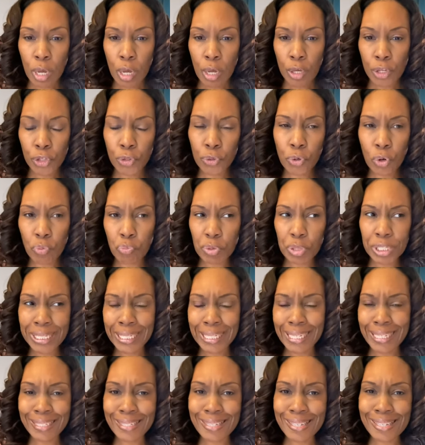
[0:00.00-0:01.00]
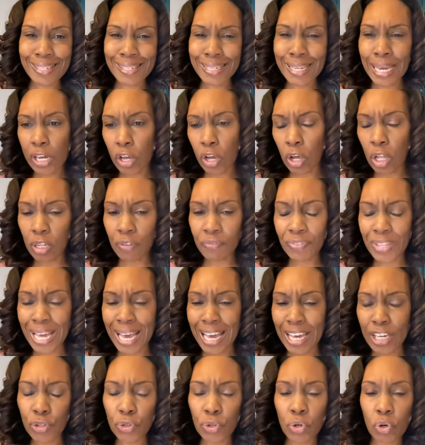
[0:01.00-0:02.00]
you don't really need to say all of
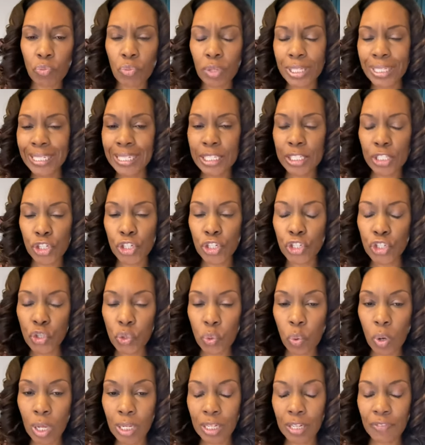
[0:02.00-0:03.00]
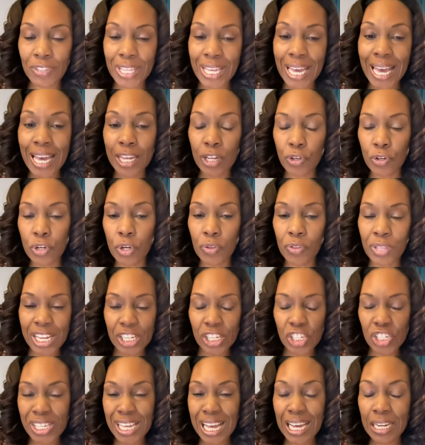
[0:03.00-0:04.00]
that. You don't really need to do all of that. You know, that
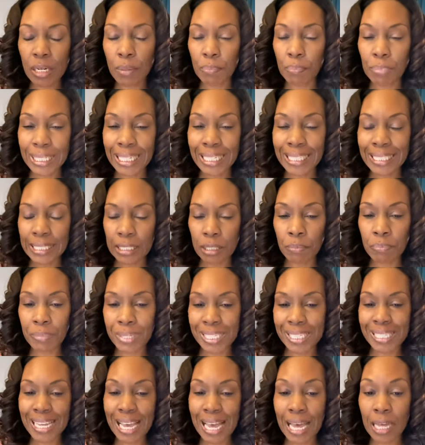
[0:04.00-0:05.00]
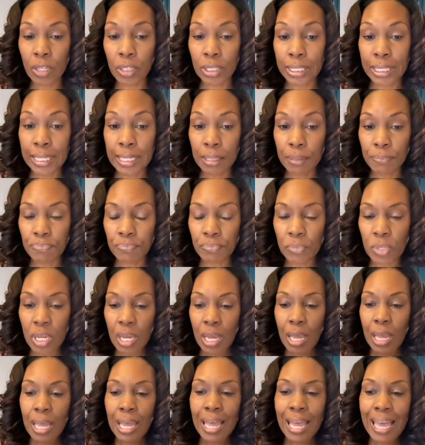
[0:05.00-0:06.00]
just kind of blend in mentality.
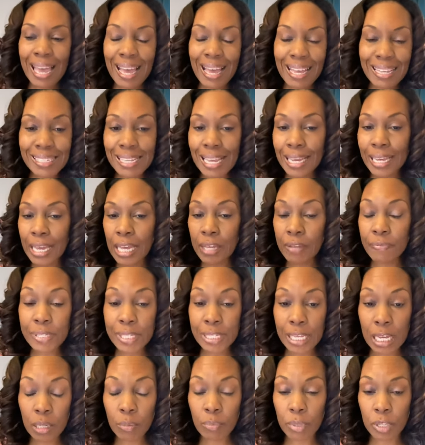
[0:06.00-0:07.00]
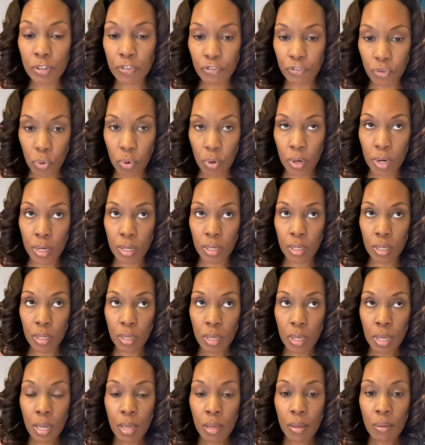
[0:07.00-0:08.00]
As I have said before,
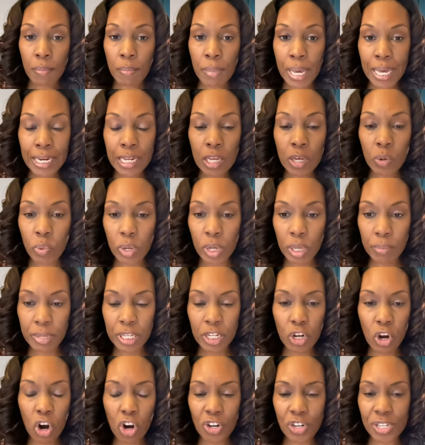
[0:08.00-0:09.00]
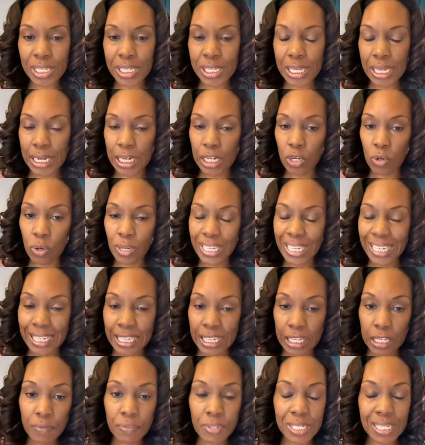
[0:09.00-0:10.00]
many women are sitting on
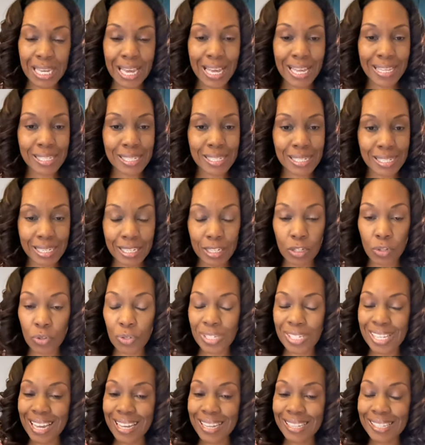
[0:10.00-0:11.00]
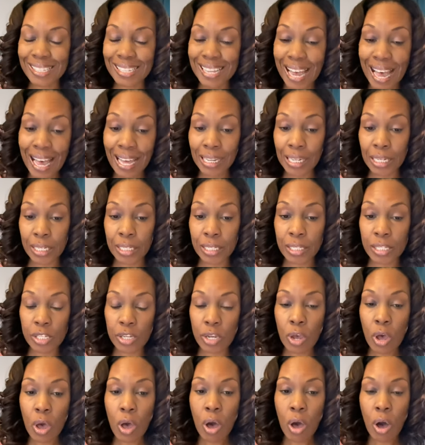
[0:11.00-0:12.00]
gifts and skills and talents
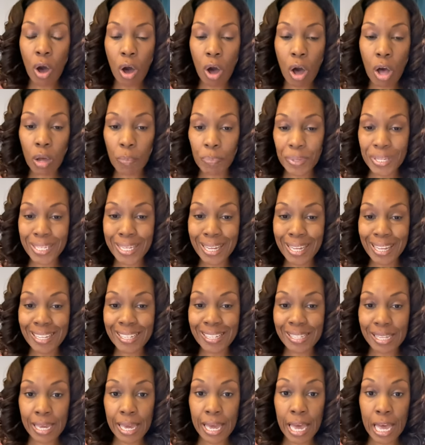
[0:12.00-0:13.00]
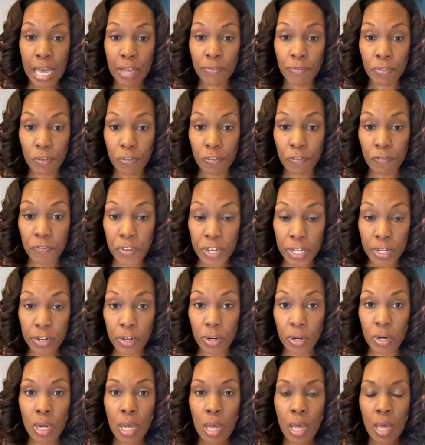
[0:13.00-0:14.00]
all because they have a
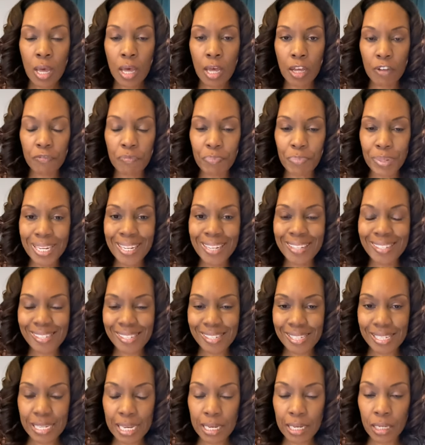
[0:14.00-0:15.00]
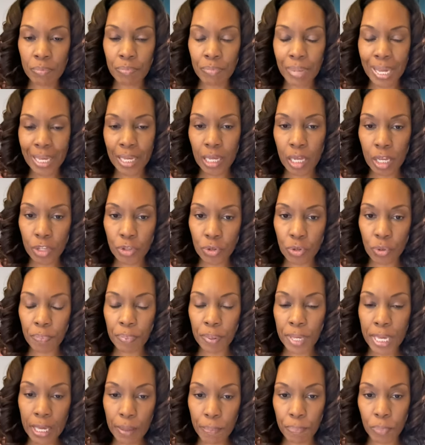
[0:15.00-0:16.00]
fear of being seen by other
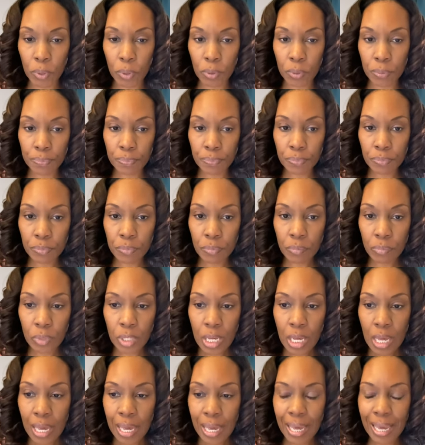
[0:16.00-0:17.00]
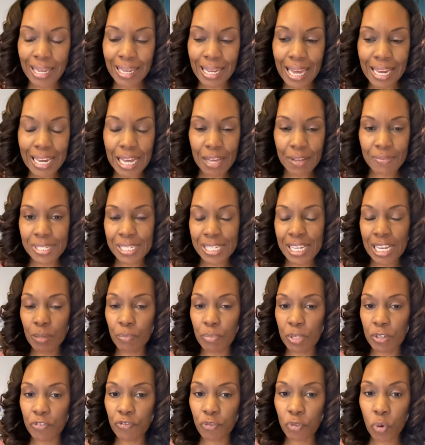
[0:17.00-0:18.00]
people. And like I've said
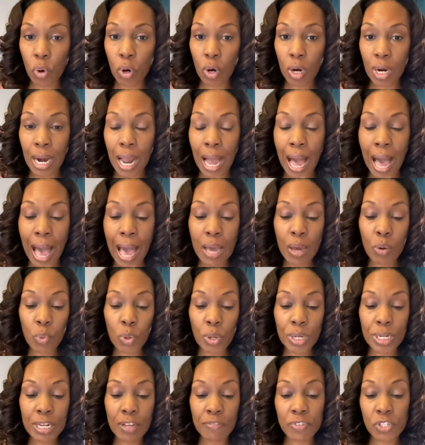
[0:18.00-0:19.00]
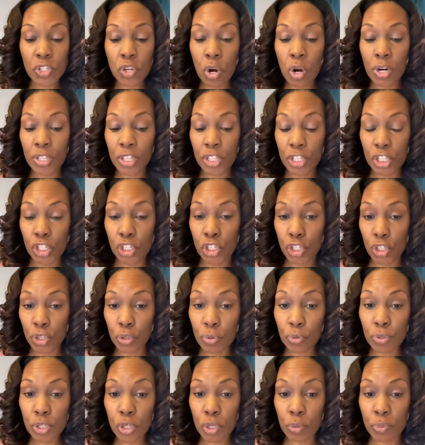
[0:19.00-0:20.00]
before, I wouldn't have started this
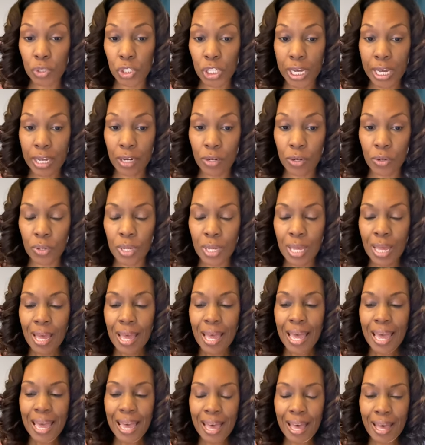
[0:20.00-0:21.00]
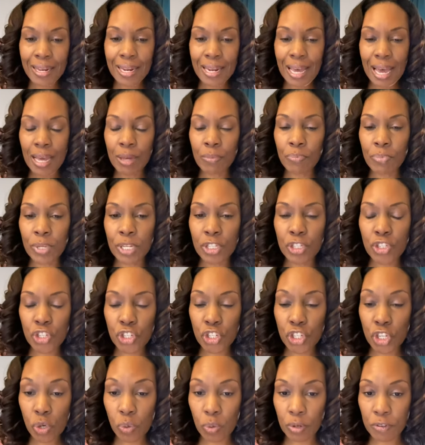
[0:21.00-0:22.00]
YouTube channel had I been
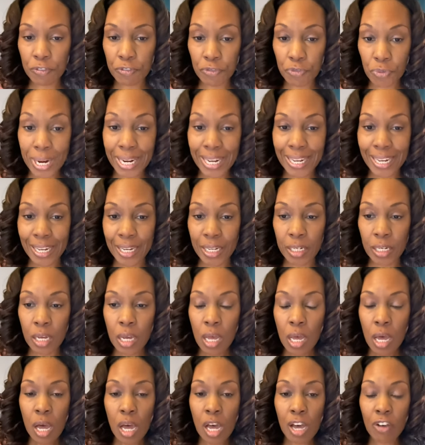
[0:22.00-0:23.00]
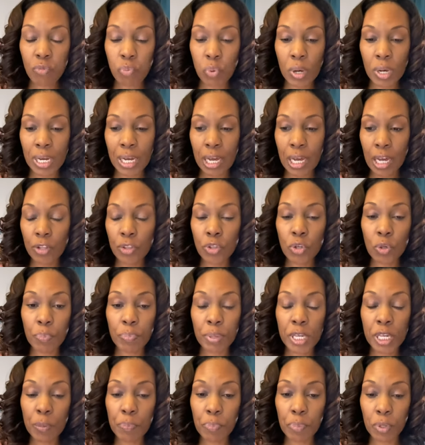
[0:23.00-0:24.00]
so afraid of what other
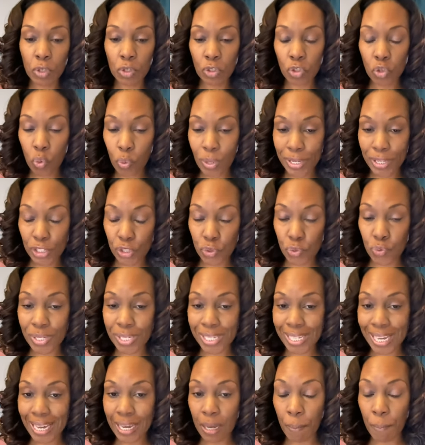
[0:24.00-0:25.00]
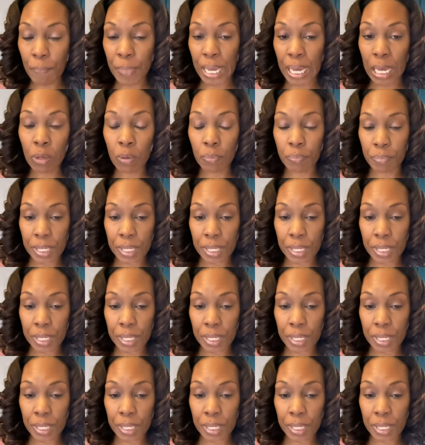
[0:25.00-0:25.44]
people are going to say about